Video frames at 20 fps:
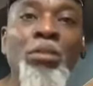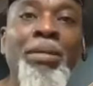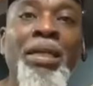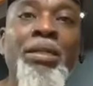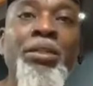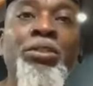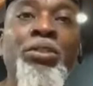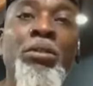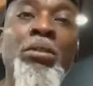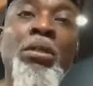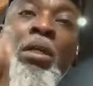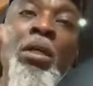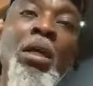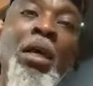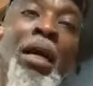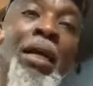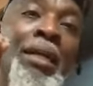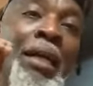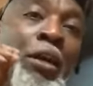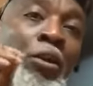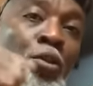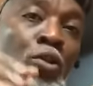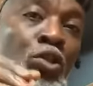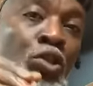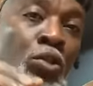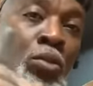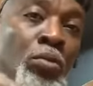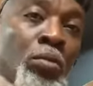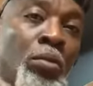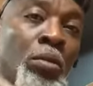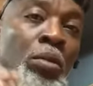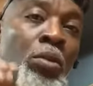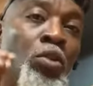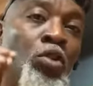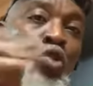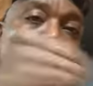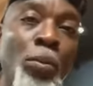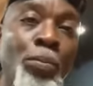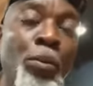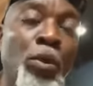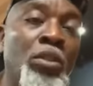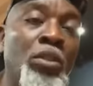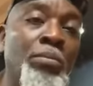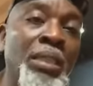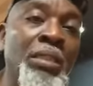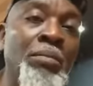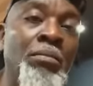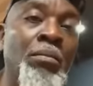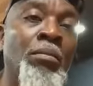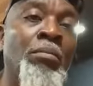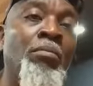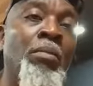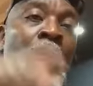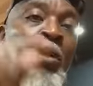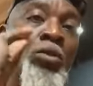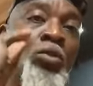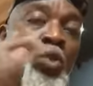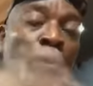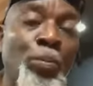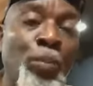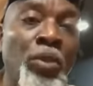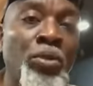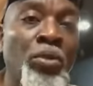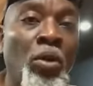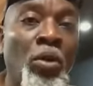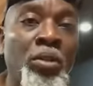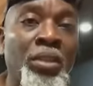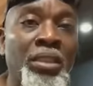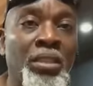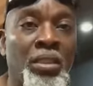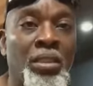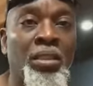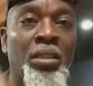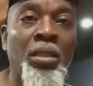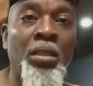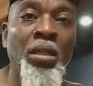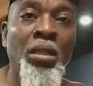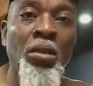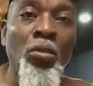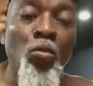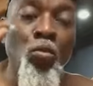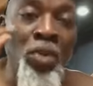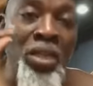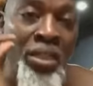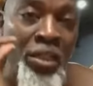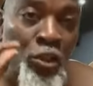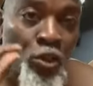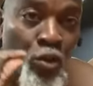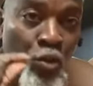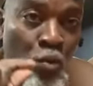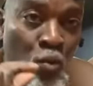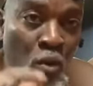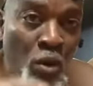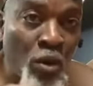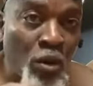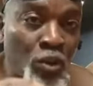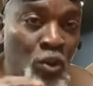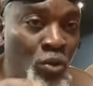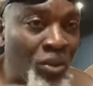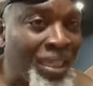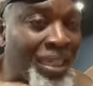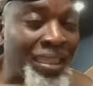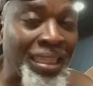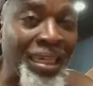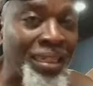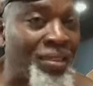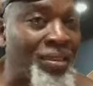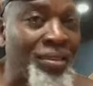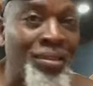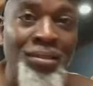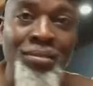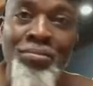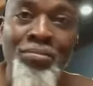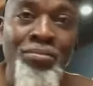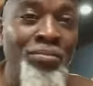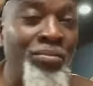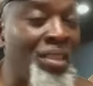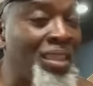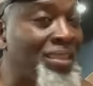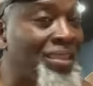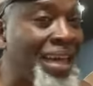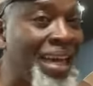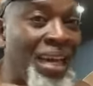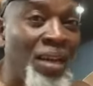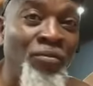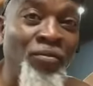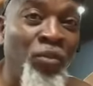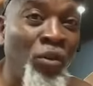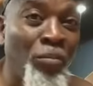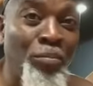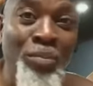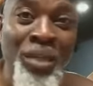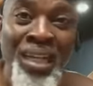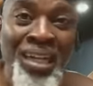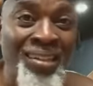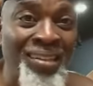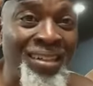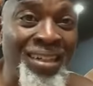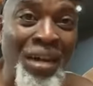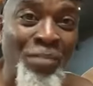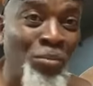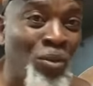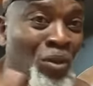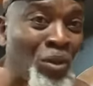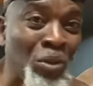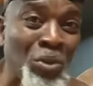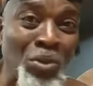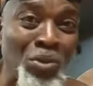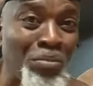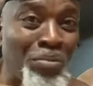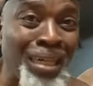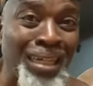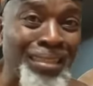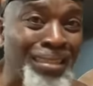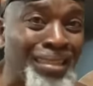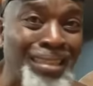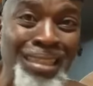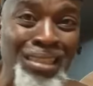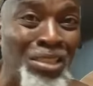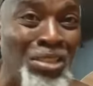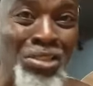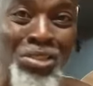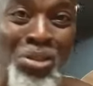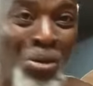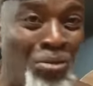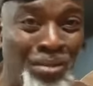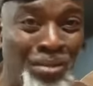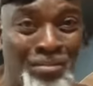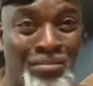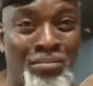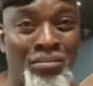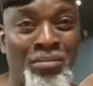Yoruba Nation. And I urge you, support me, support others. We need to work together. The time for bickering among Yorubas is done.